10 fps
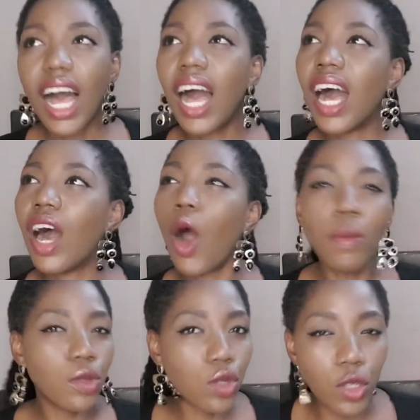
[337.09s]

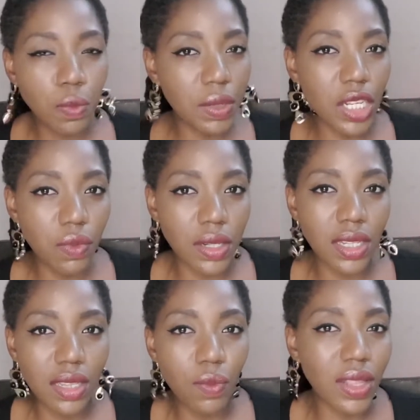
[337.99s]
up to speed
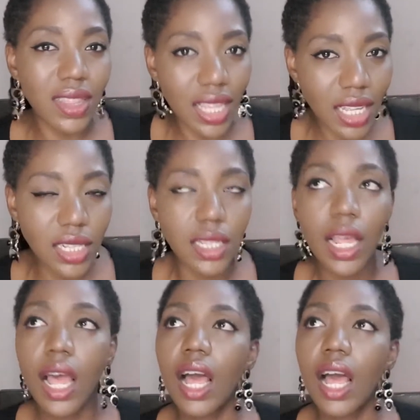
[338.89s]
with things,